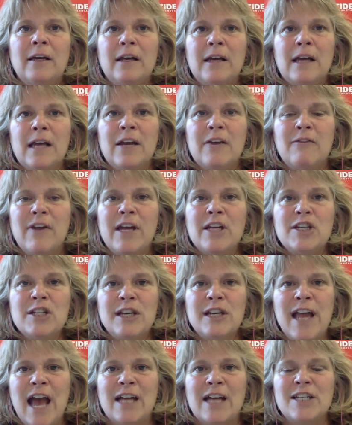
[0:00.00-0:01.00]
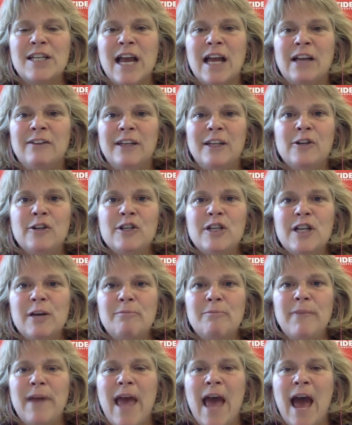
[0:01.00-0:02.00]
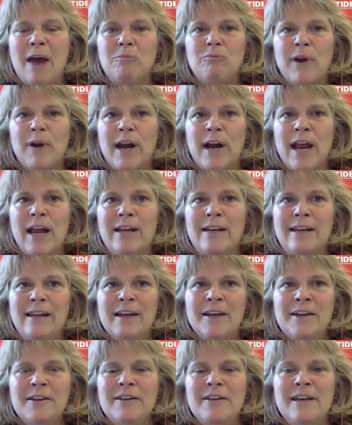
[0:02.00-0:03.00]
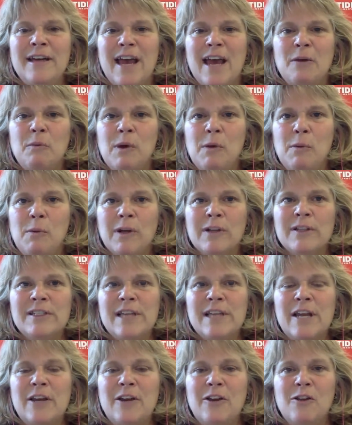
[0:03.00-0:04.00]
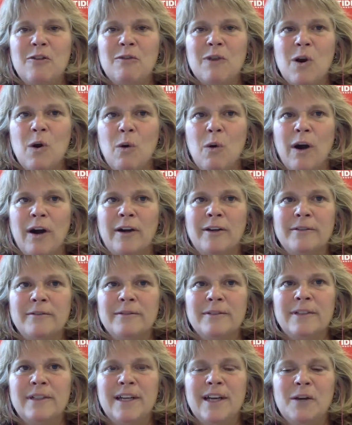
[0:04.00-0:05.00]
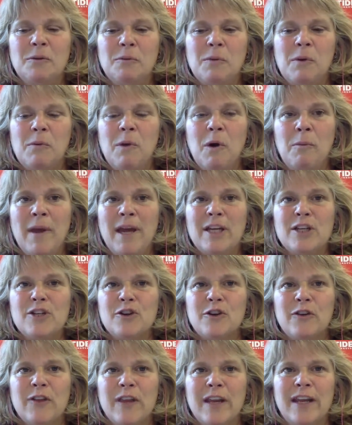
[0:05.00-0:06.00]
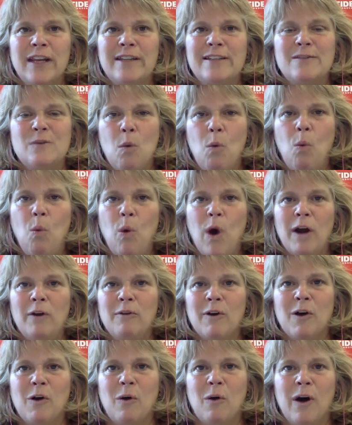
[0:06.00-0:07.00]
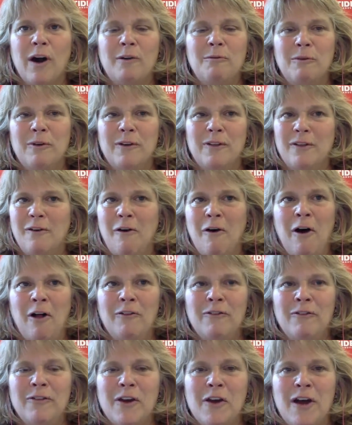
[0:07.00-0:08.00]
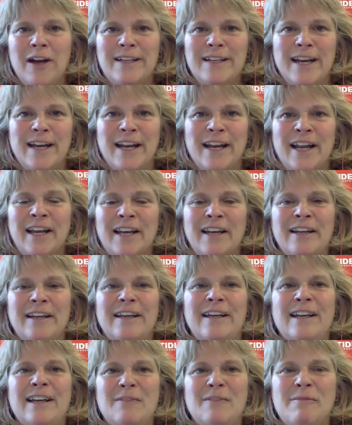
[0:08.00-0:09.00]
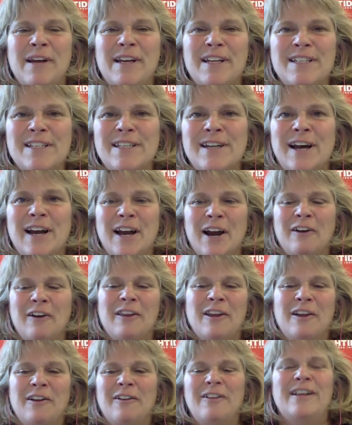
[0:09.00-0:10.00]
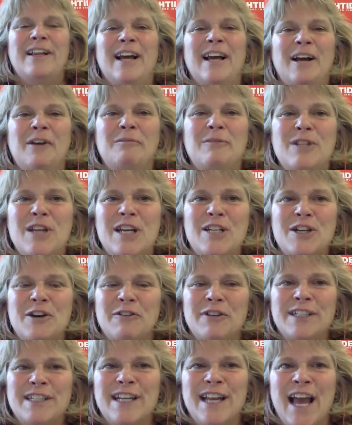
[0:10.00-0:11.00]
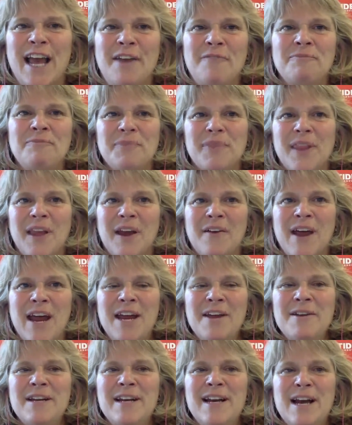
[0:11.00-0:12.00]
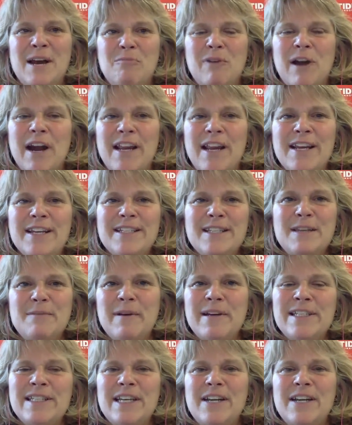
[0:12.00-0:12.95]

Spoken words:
innovation, hashtag leadership at Bright Idea, and we will send you the record. And we will make sure that it's one record with all of the content in it based on our little changeover today. All right, Bright Idea is the best